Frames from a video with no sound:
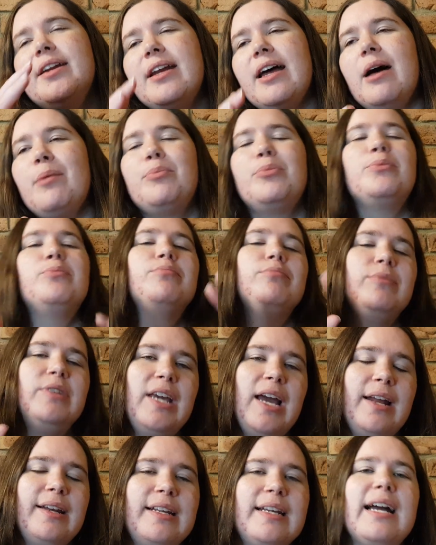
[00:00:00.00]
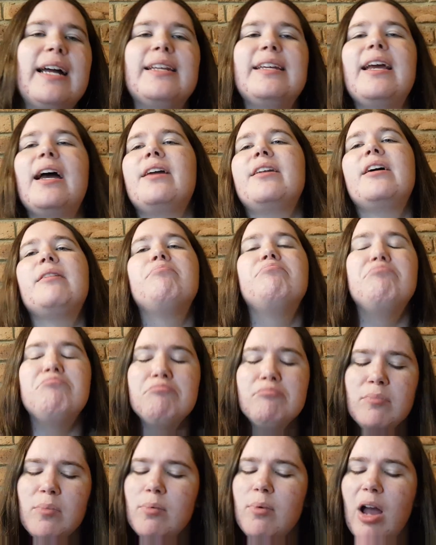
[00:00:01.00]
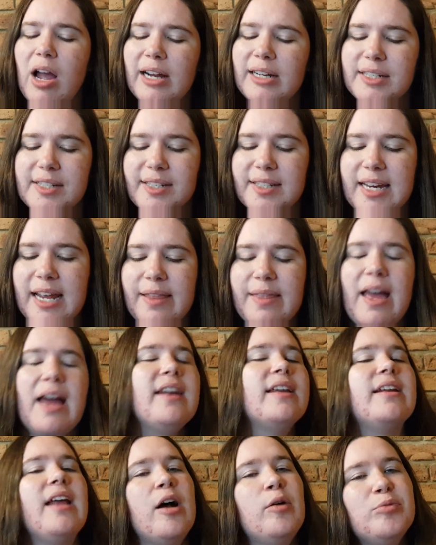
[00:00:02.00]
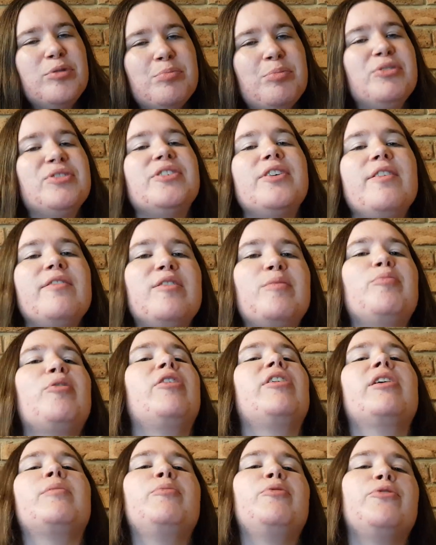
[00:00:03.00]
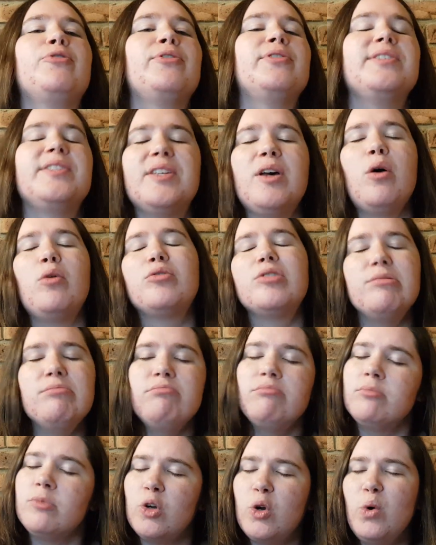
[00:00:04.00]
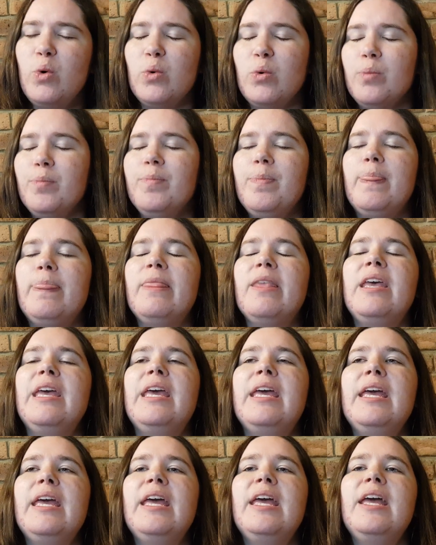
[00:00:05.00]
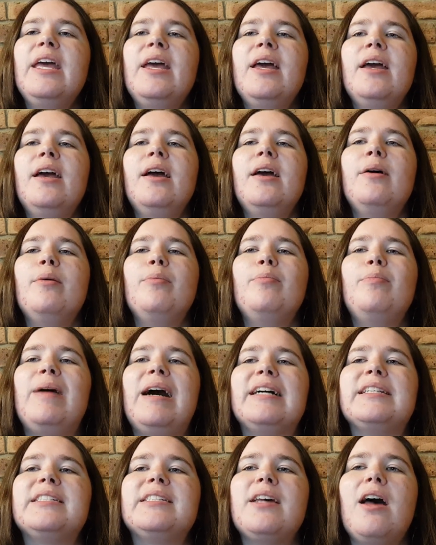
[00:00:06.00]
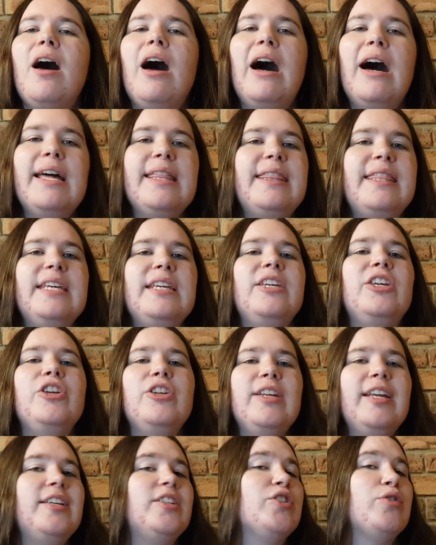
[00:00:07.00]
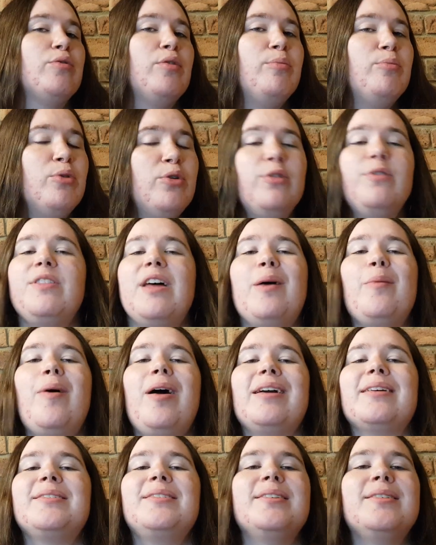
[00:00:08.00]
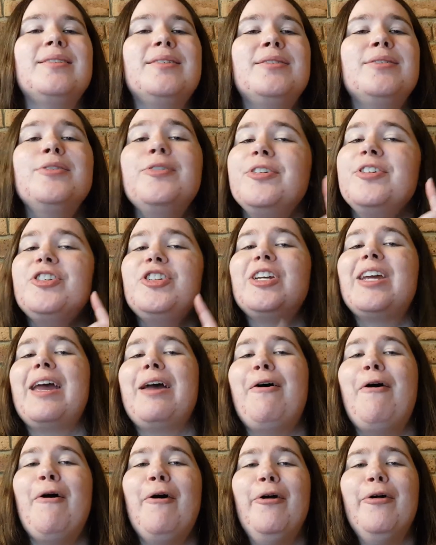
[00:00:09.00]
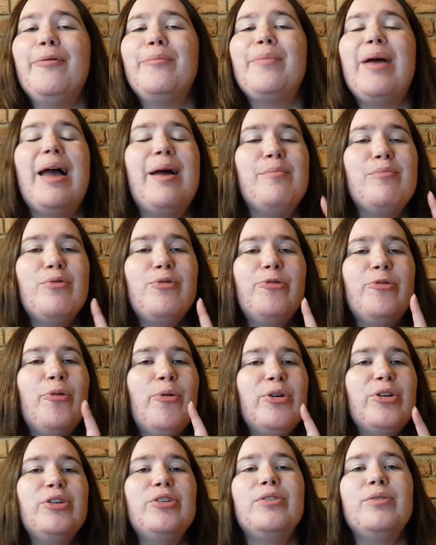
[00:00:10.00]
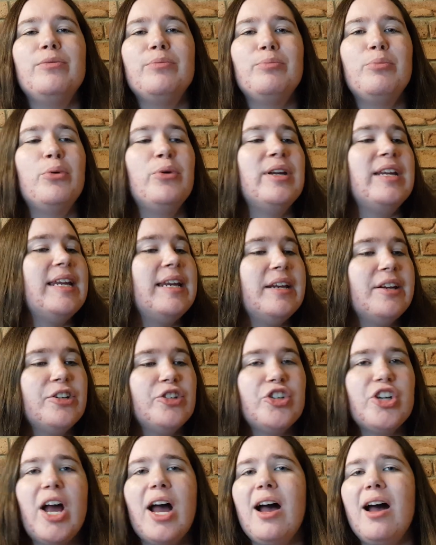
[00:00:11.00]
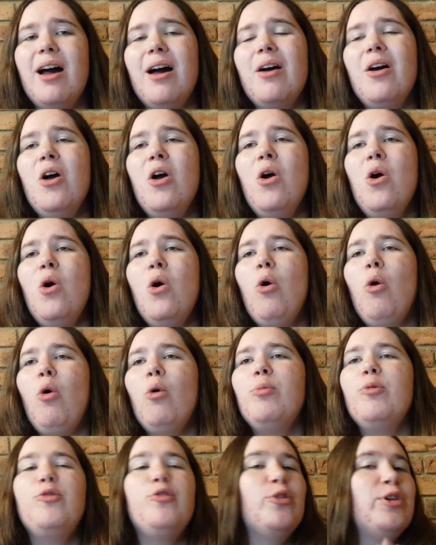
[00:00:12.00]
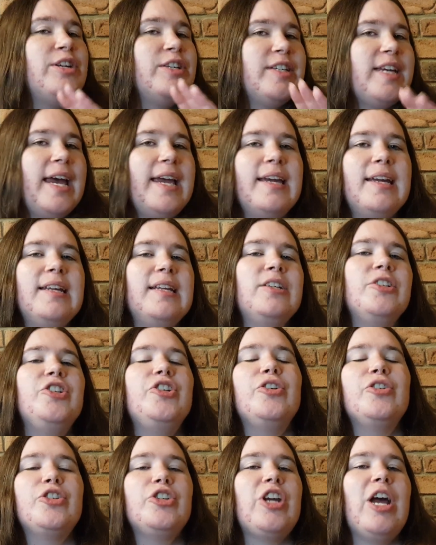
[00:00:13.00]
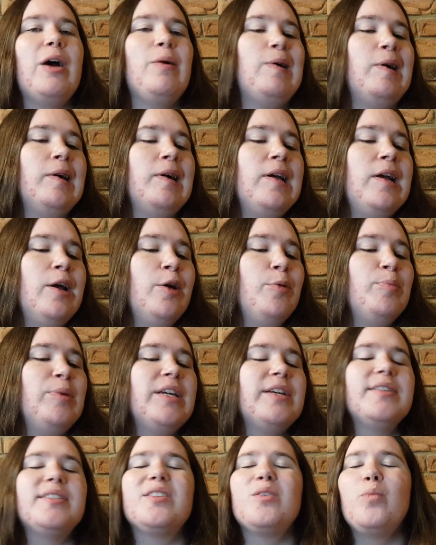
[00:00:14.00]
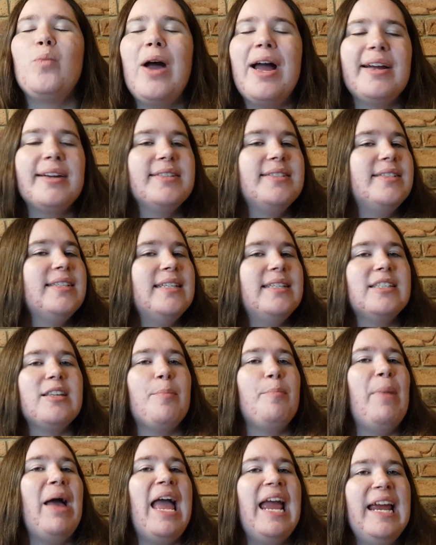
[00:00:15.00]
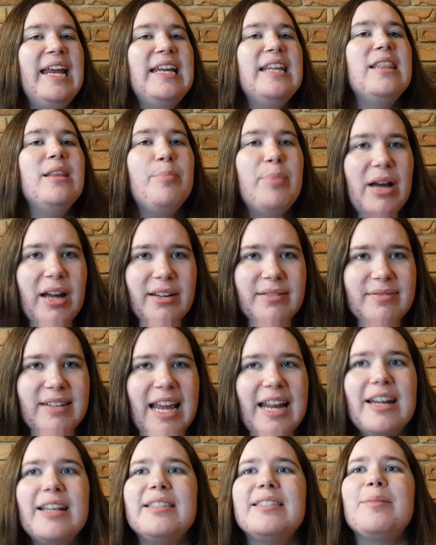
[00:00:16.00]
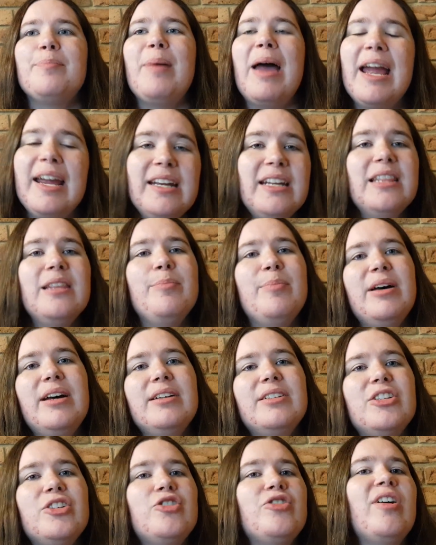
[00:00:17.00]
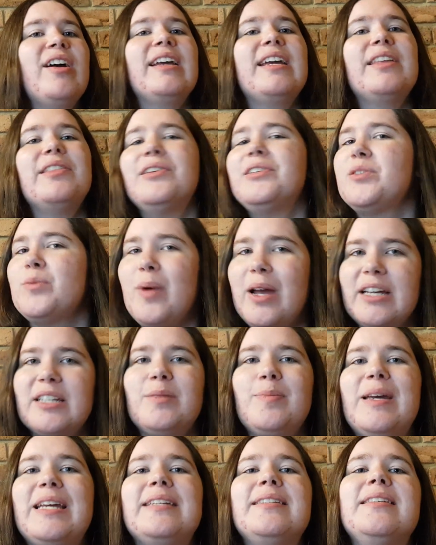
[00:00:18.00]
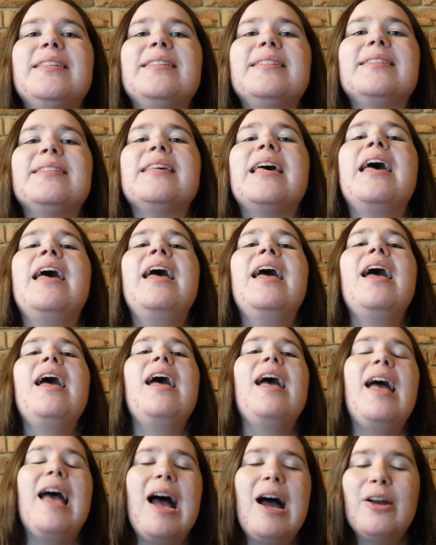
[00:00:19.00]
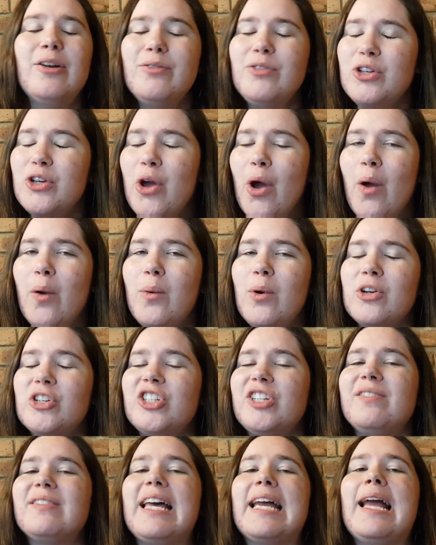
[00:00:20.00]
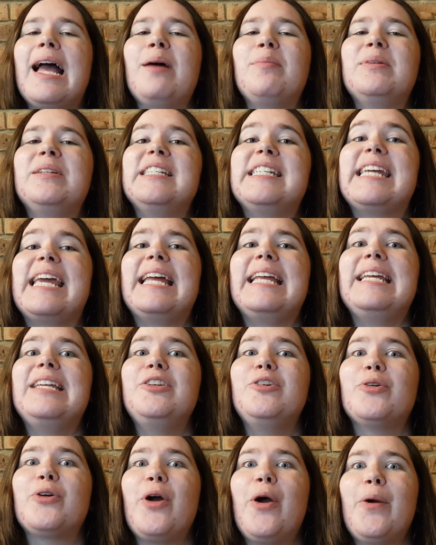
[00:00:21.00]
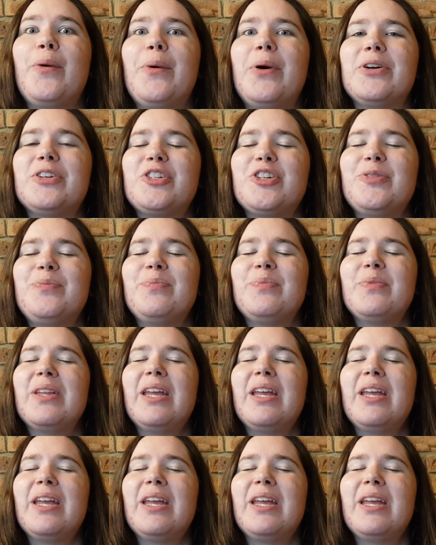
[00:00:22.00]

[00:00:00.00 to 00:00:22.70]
it up, yada, yada, yada. I understand that. It helps preserve the product before it's sold. Cool. But I think you need to remove that wax as soon as you get home and before you put it in a jar or before you take it into your shower. Because the wax is a pain in the butt, and it's a pain in the butt to try and get those wax pieces out of your co-wash if they happen to get in your co-wash.